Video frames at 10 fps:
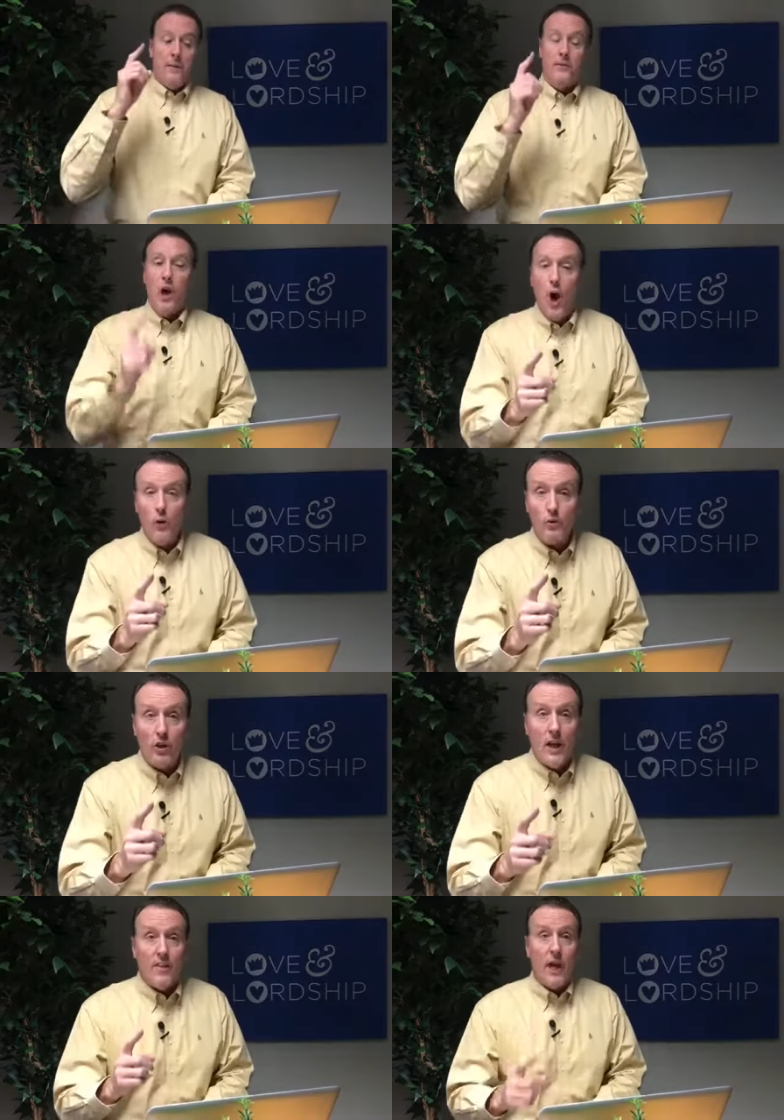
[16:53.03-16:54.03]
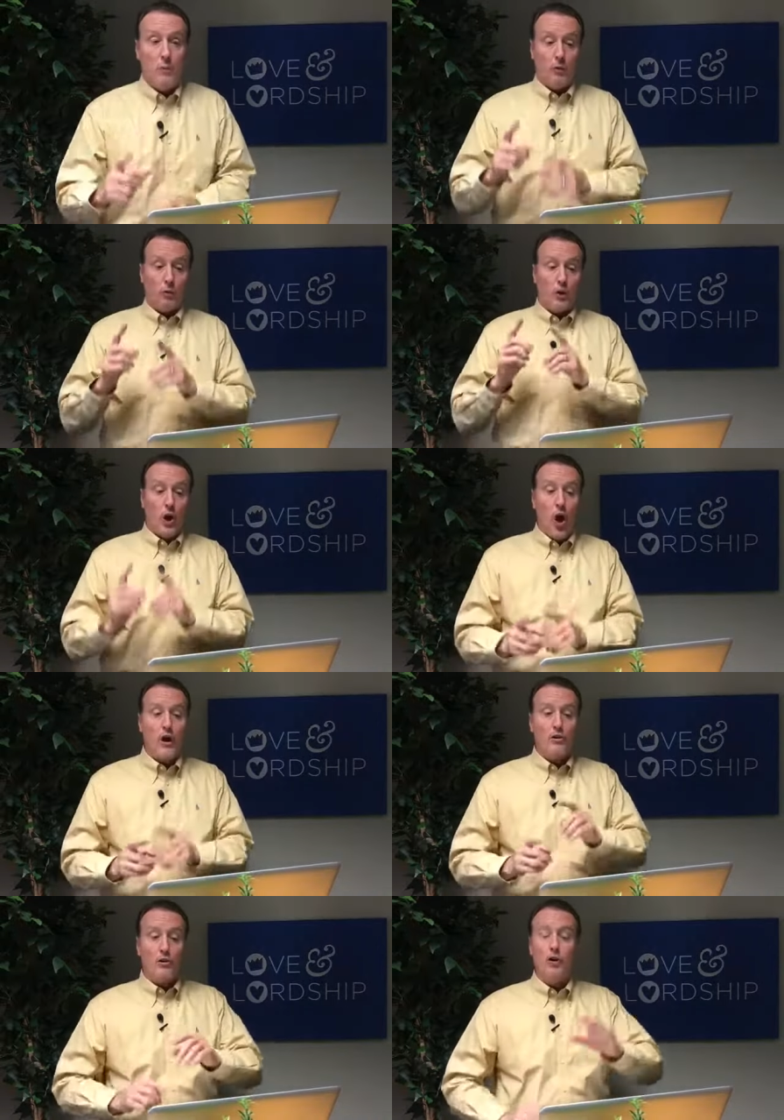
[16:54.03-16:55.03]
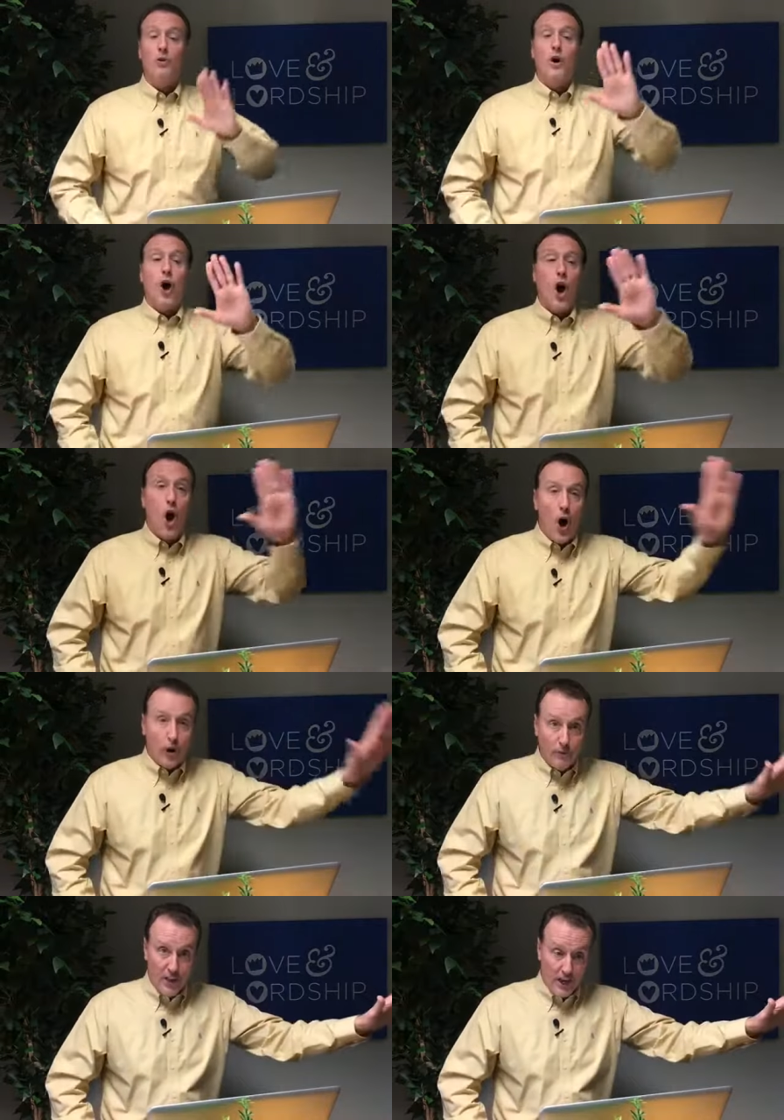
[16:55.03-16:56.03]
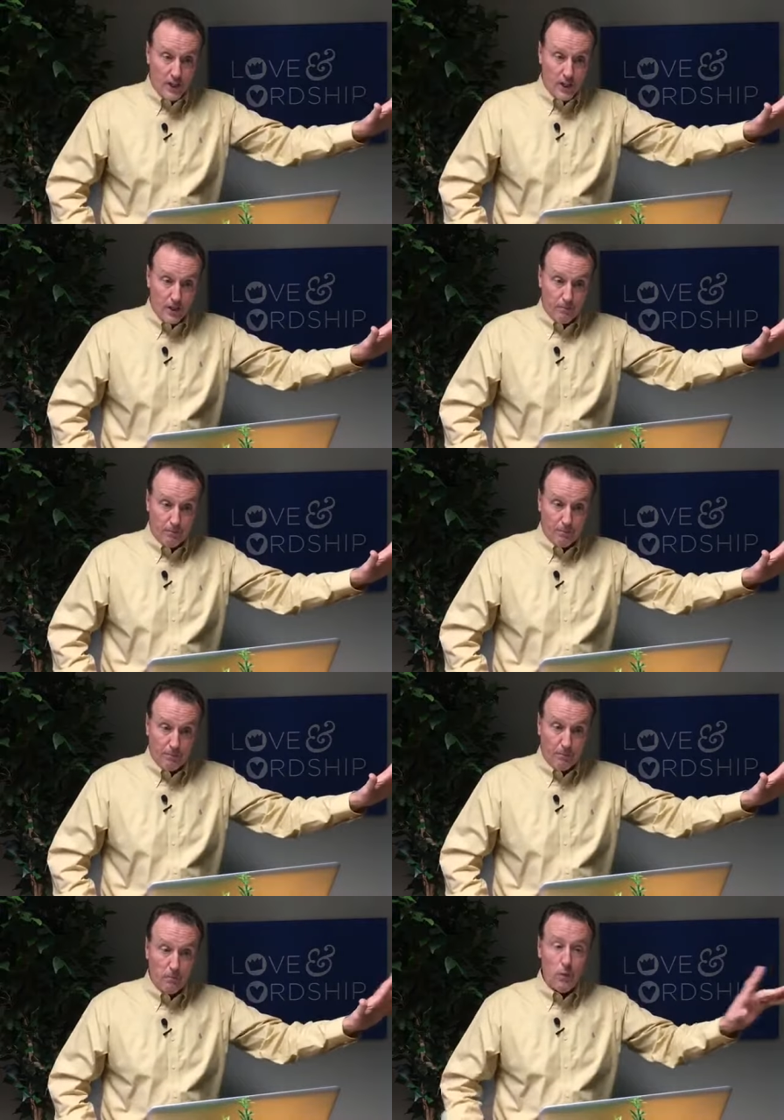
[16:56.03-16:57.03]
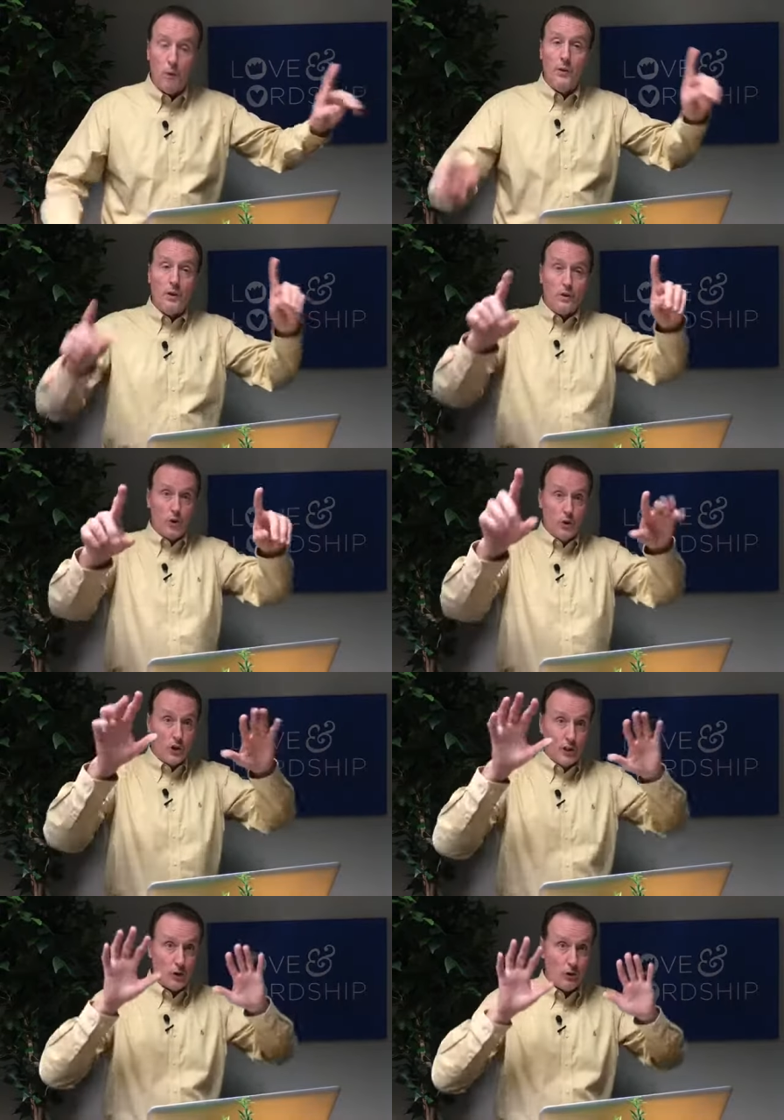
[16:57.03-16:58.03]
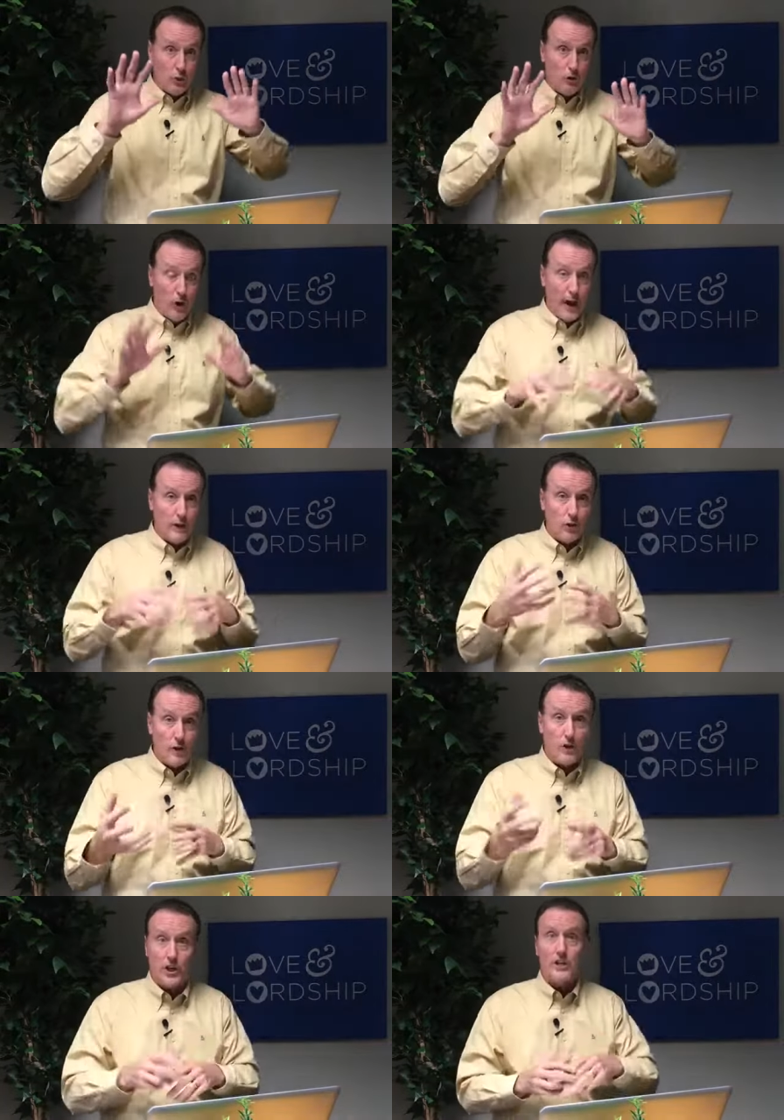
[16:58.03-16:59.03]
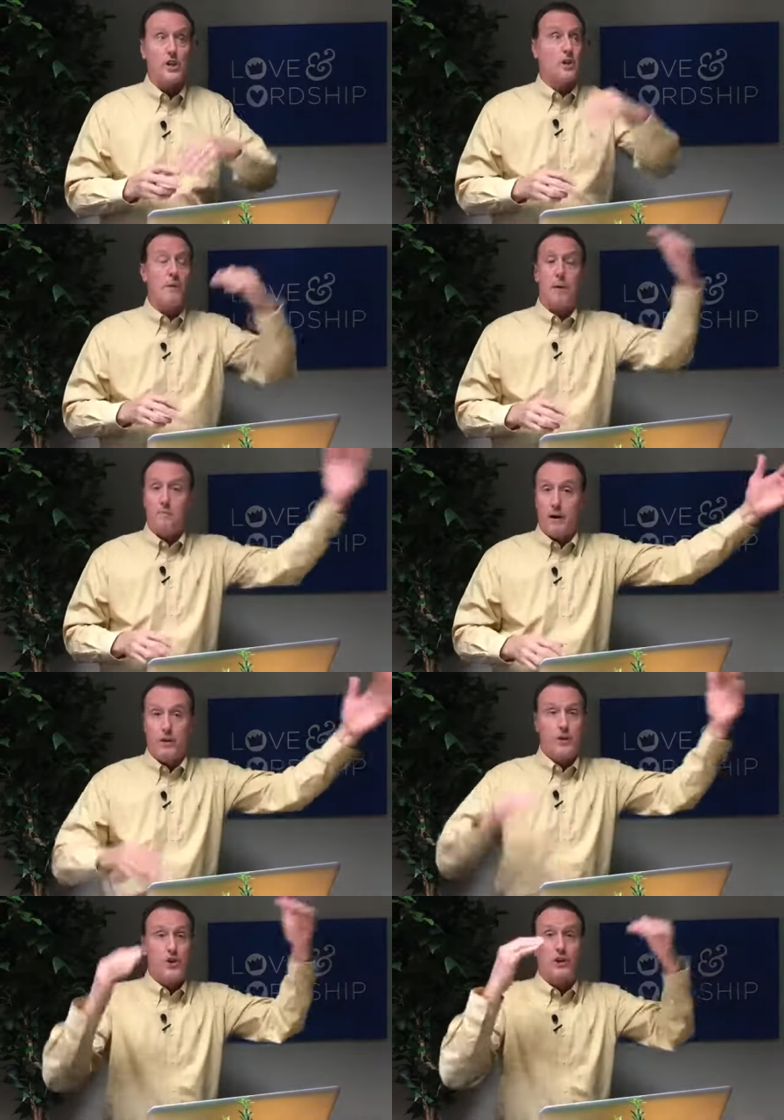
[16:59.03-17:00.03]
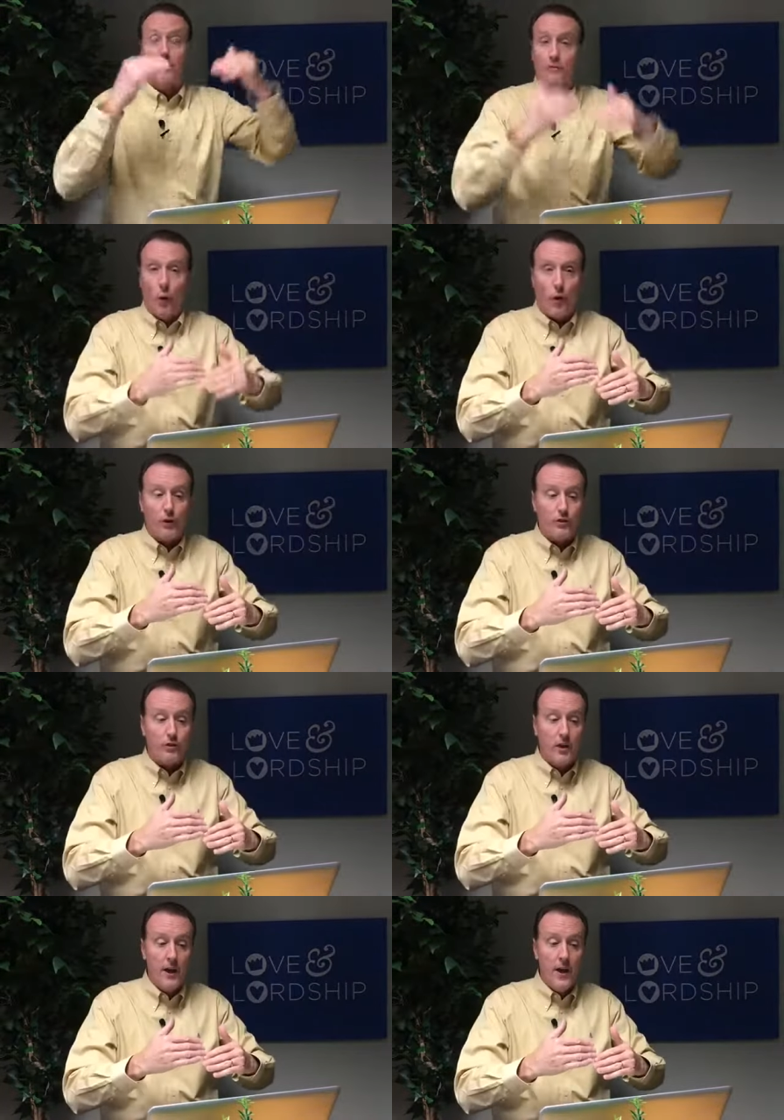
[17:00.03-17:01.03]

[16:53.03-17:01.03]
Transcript: Note that with regard to all of this, when the Jewish leaders were trying to trick Jesus about marriage and divorce,